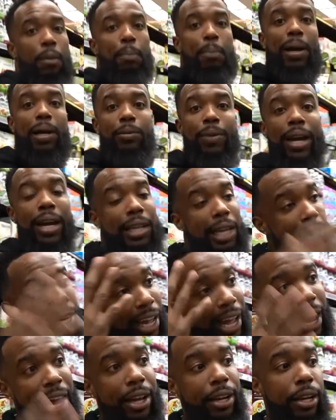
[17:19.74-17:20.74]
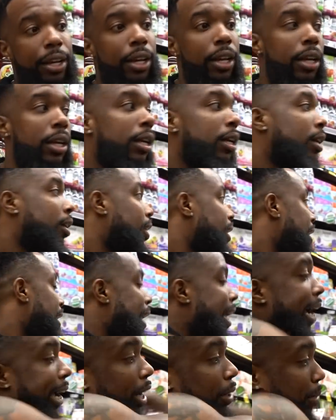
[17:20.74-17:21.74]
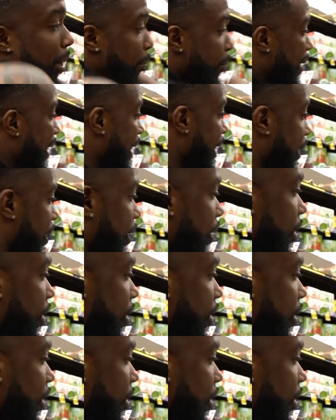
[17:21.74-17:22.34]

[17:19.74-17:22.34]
Back when I had a lot of acne, acne on my back,